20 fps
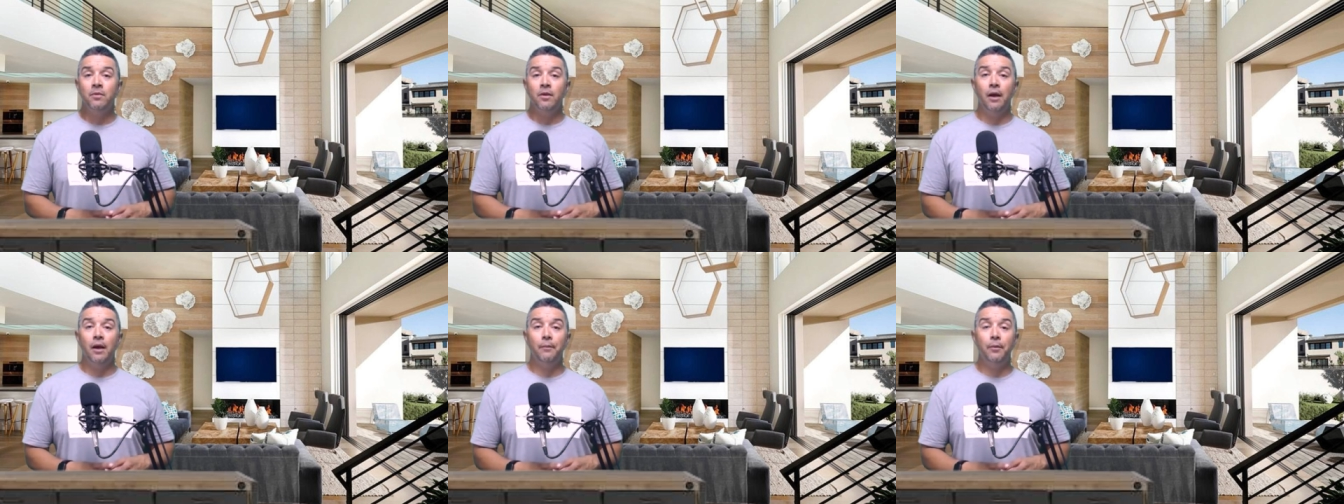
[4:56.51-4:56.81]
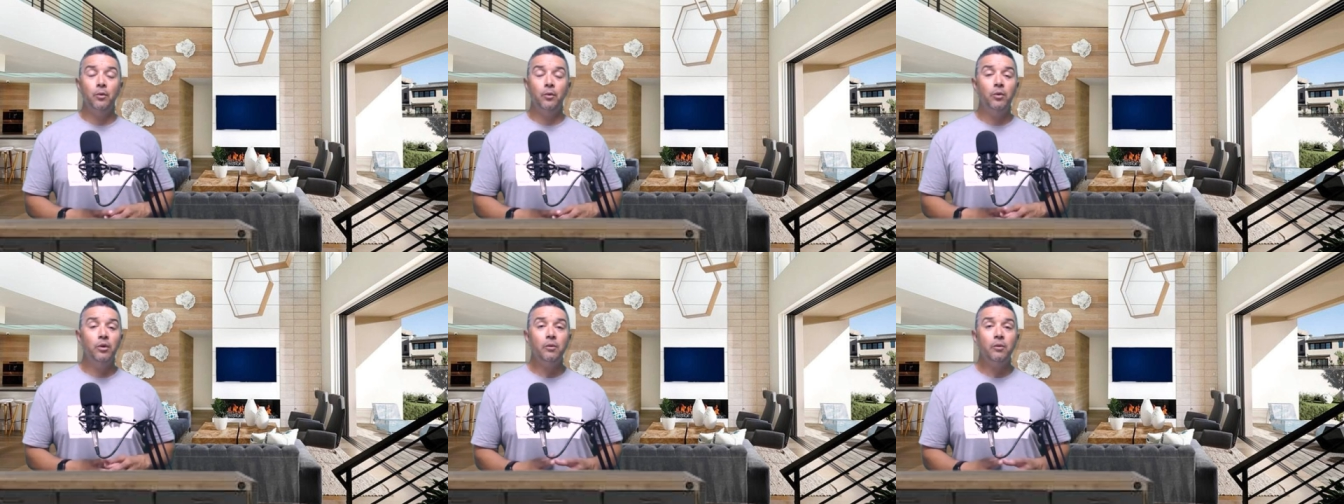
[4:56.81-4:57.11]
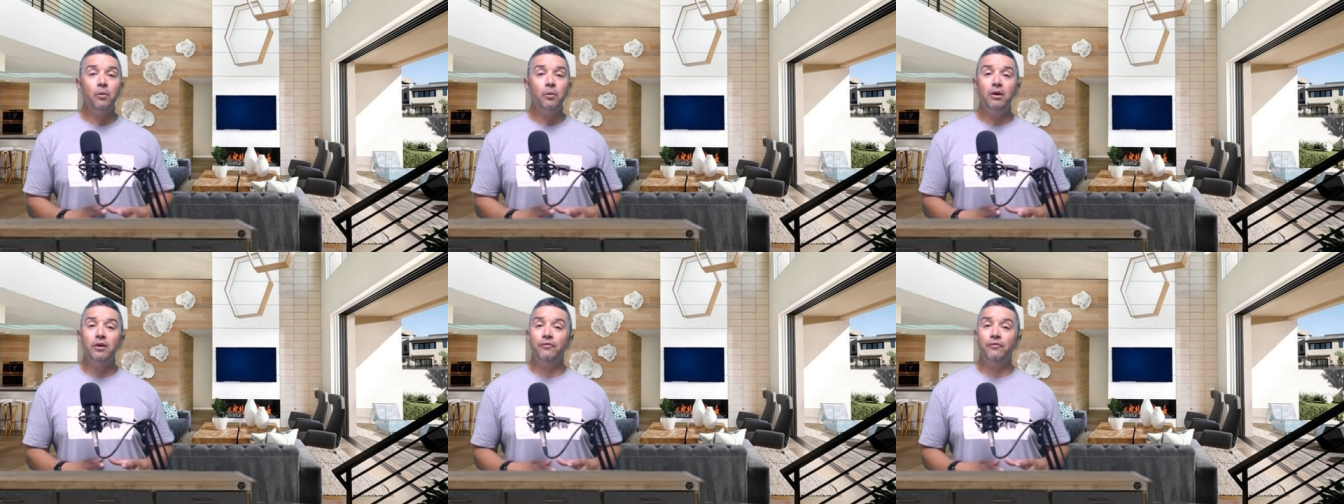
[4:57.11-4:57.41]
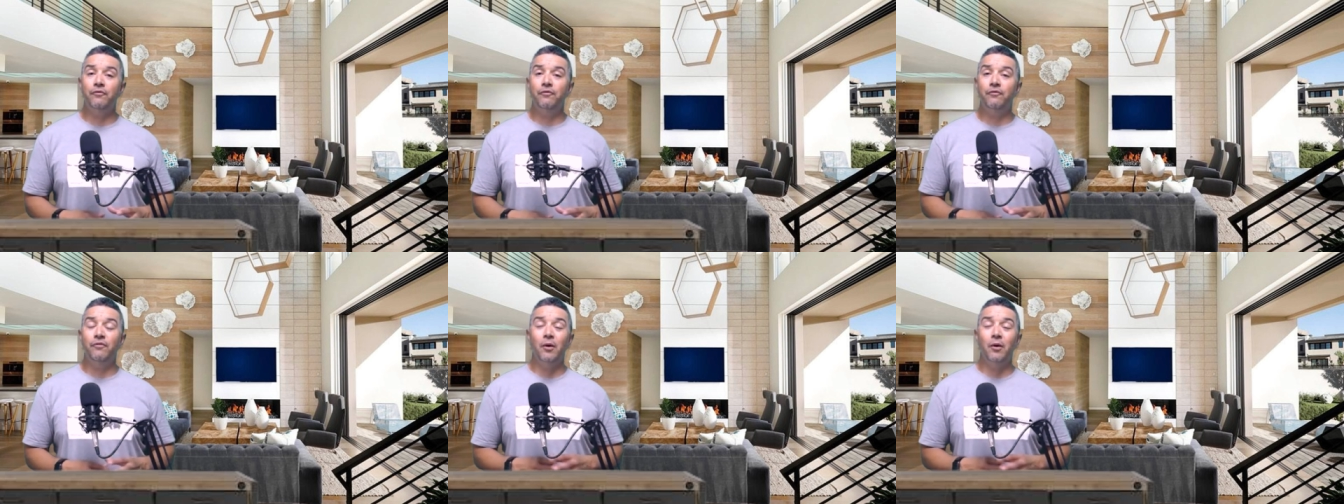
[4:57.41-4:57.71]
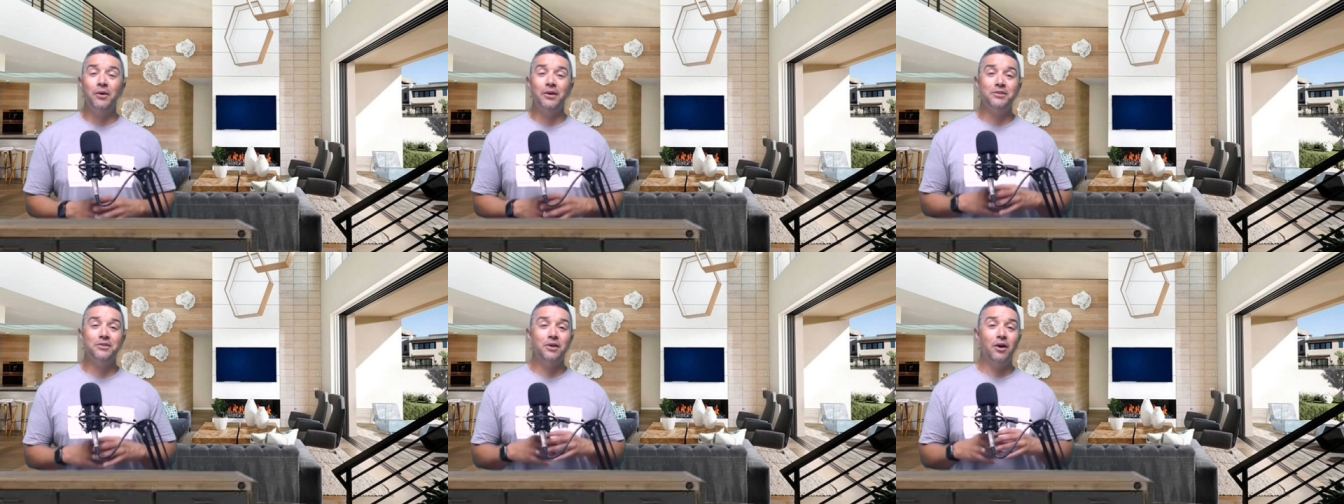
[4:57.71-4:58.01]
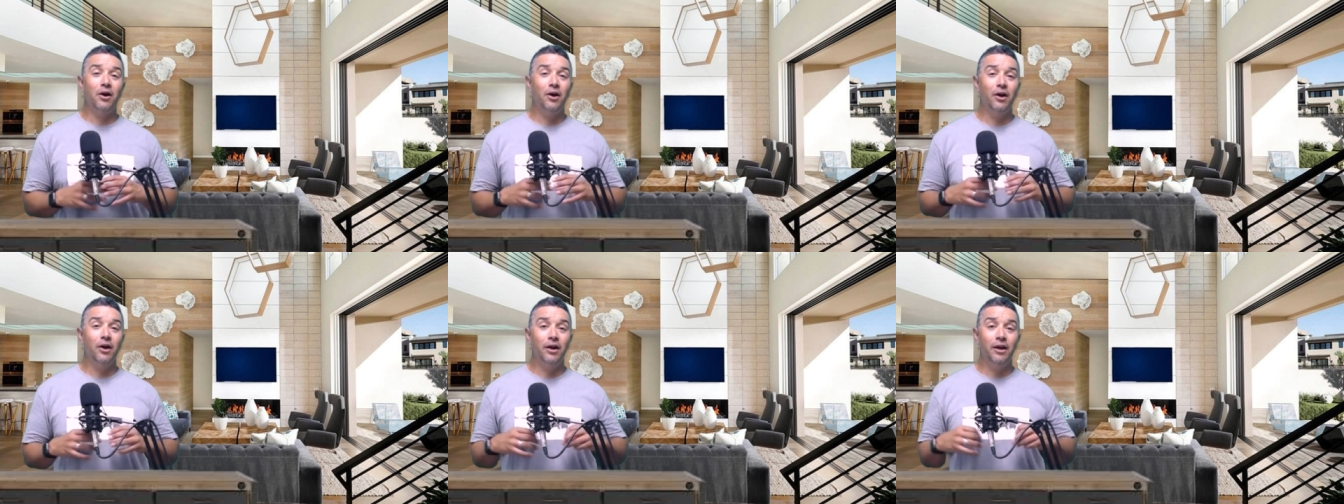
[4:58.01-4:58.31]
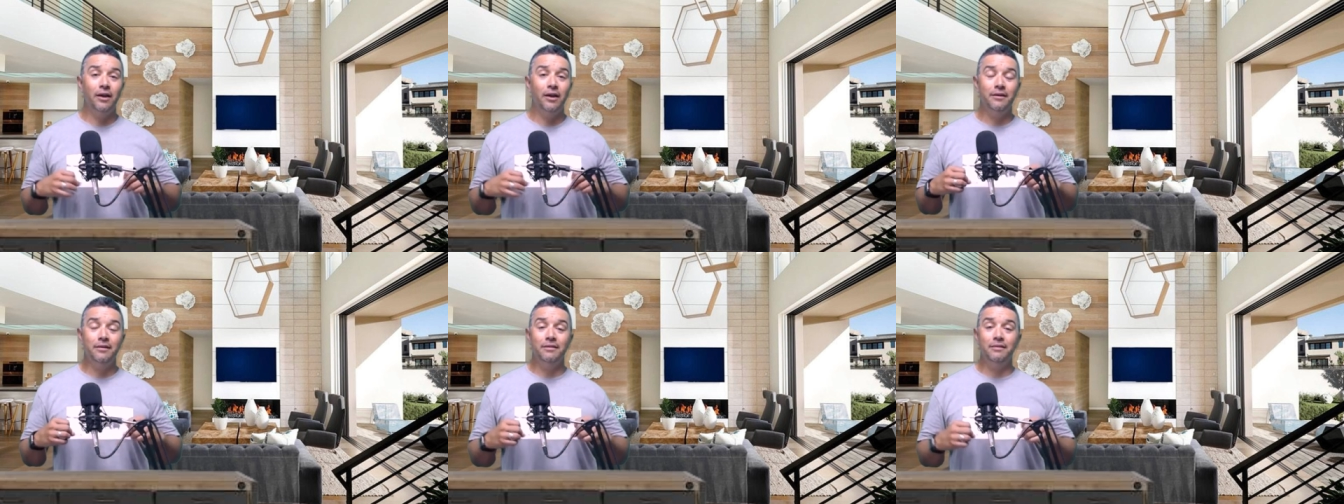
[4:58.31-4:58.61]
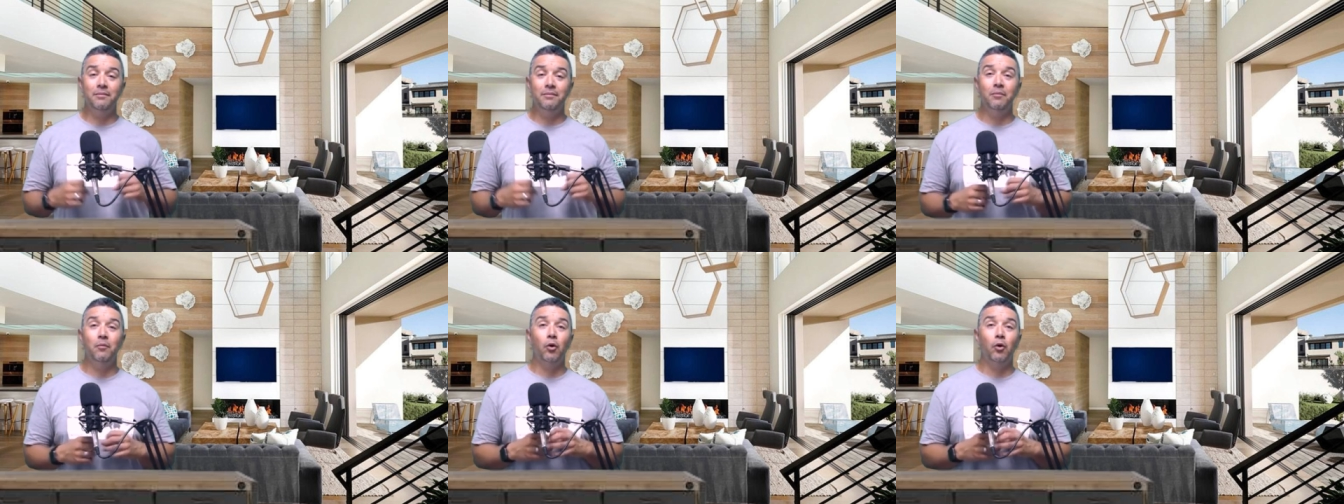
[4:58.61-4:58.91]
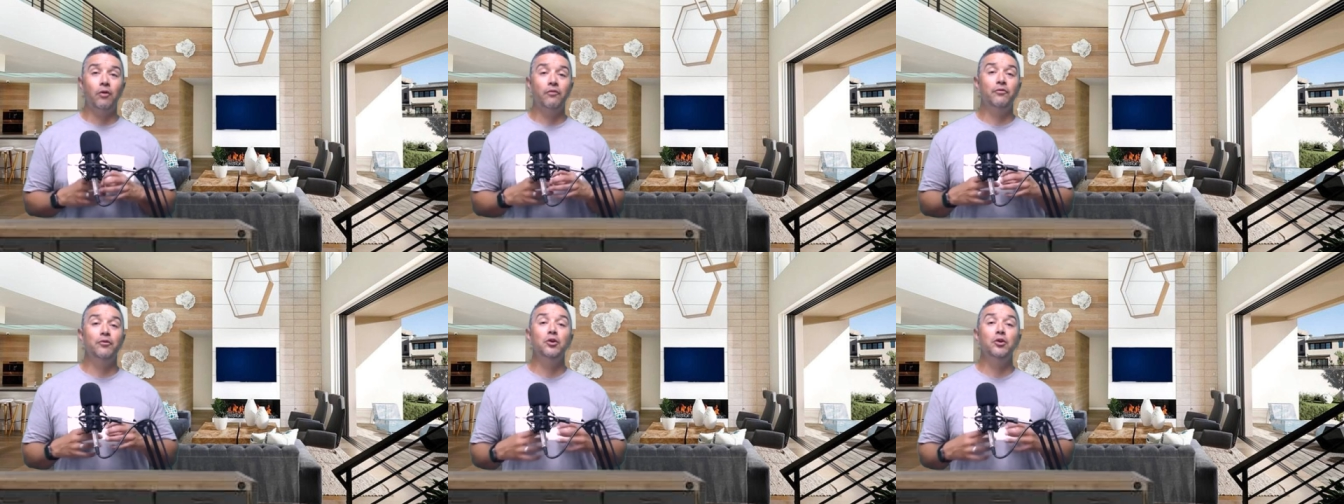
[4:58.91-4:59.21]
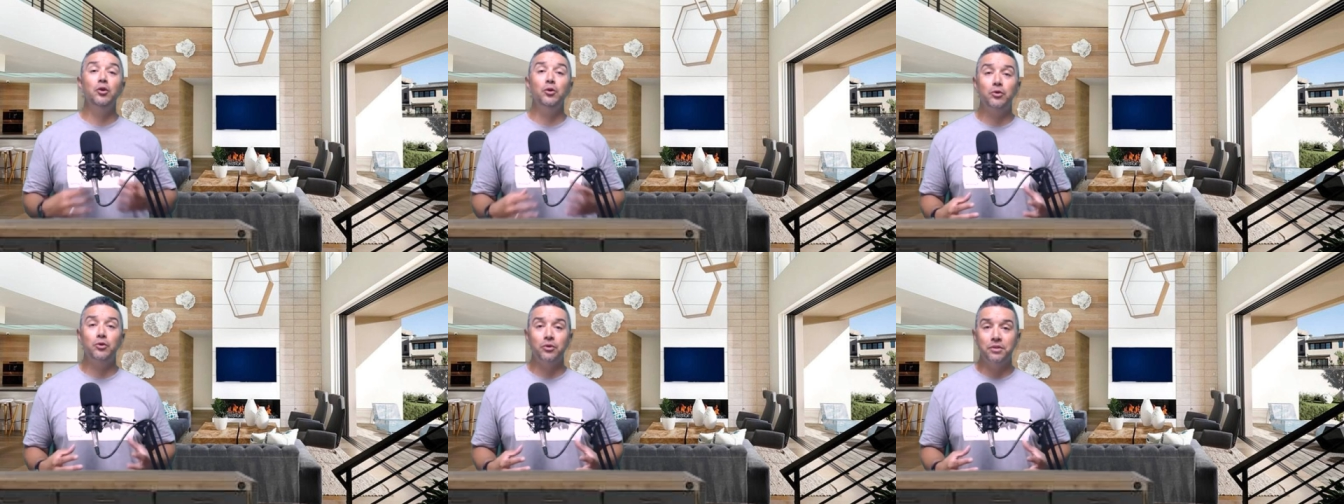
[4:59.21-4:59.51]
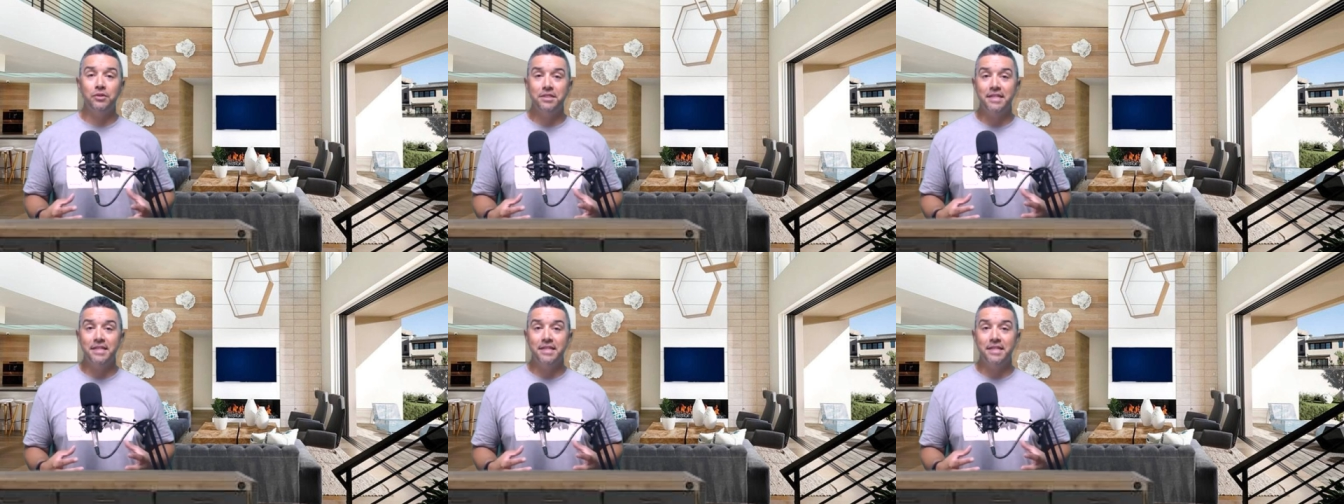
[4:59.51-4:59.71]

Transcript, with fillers: um, we really want to focus on more of neutral